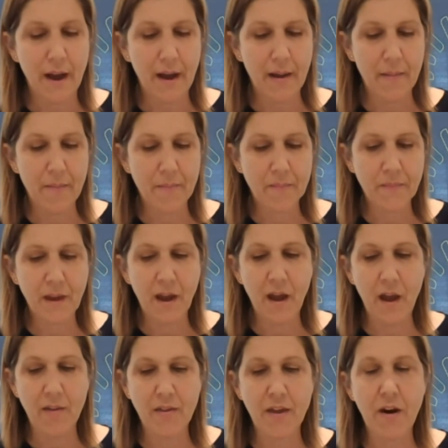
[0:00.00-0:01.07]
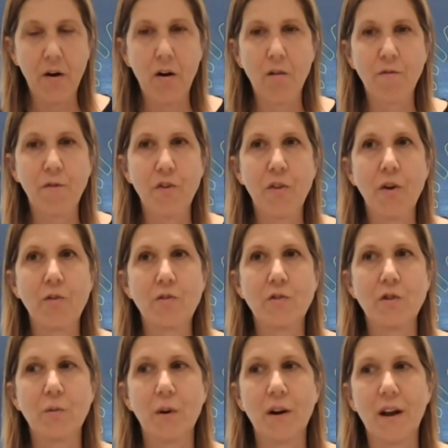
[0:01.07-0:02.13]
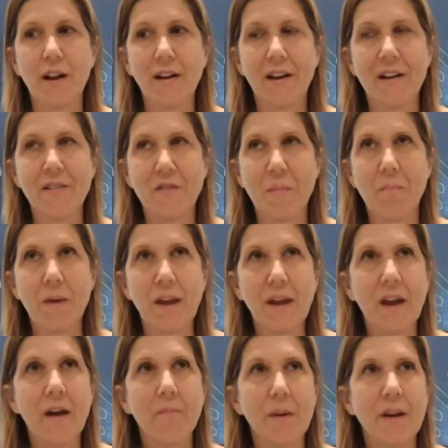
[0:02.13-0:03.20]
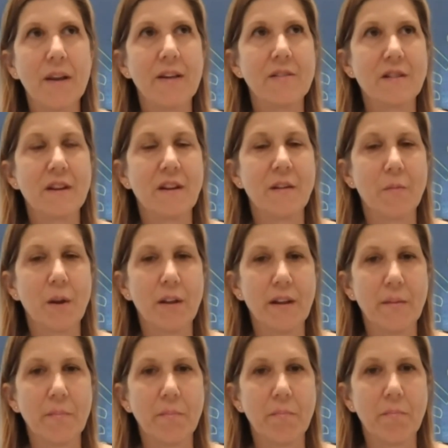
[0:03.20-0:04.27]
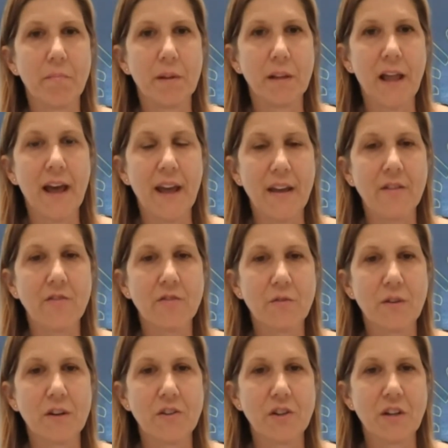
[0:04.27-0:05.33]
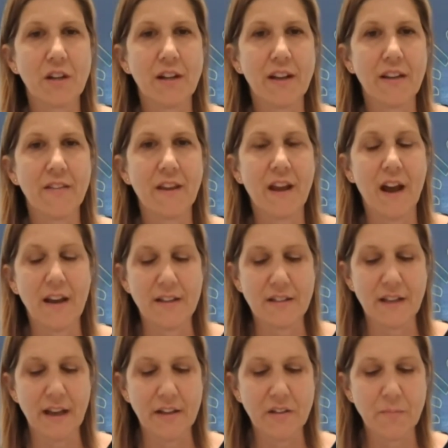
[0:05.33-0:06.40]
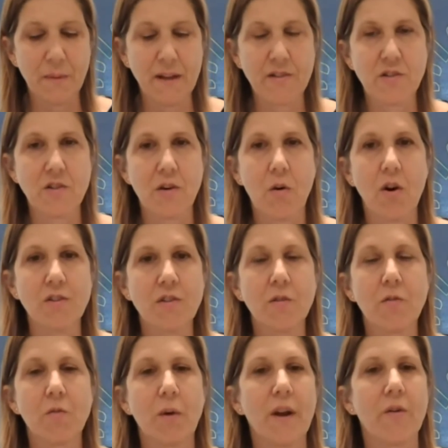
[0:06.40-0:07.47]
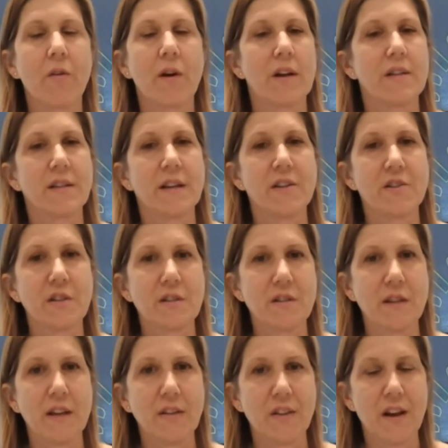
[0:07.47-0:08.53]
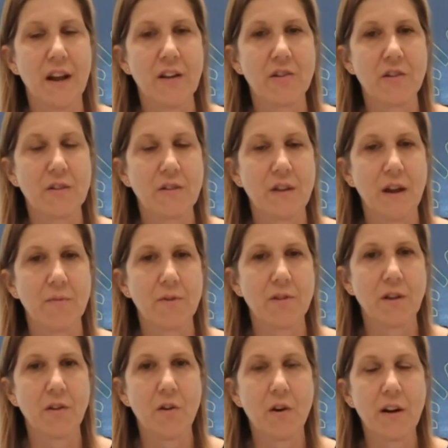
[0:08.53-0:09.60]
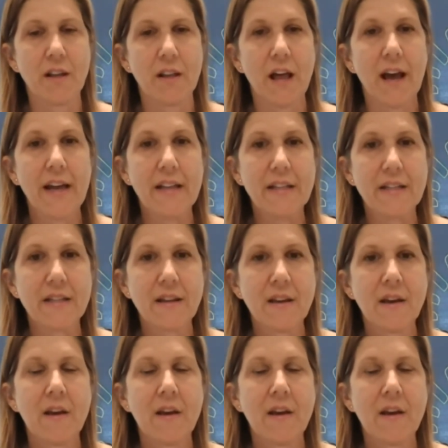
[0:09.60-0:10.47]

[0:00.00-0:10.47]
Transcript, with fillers: Um, there are, for those who are not in kind of the big companies that really play traditionally in the ISAC space, there are also great organizations like the National Cybersecurity Alliance